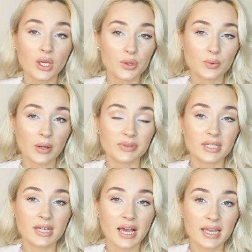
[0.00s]
throughout the
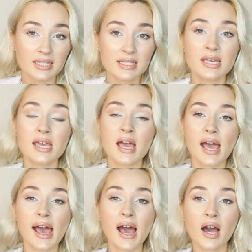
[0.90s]
night,
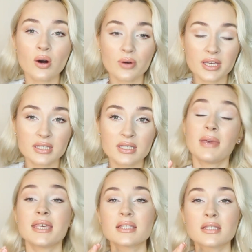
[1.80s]
how it
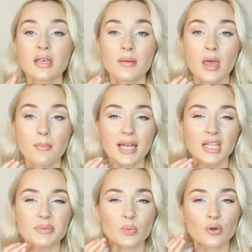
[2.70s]
makes my
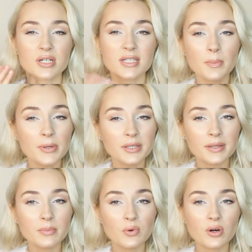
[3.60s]
lips more supple in
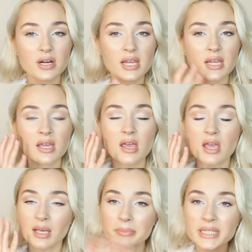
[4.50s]
the morning,
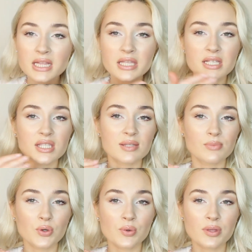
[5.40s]
completely
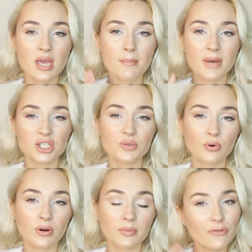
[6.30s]
smooth, much
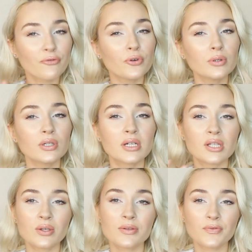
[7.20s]
more fuller
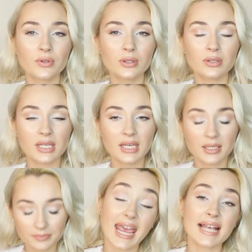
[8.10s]
and youthful
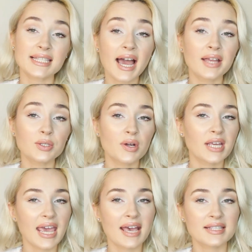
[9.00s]
looking. It has
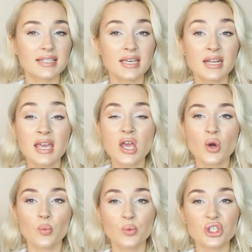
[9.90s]
hyaluronic acid,
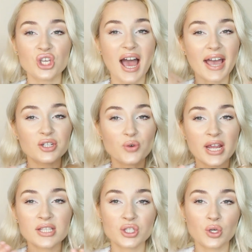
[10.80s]
which
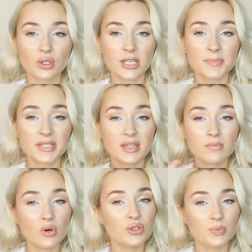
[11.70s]
hydrates your lips in the
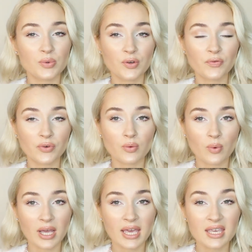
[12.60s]
most beautiful
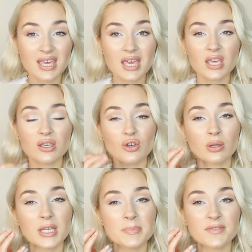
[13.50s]
way. Your
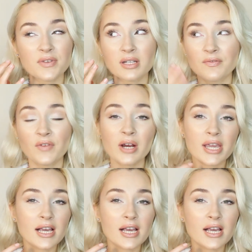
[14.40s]
lips feel very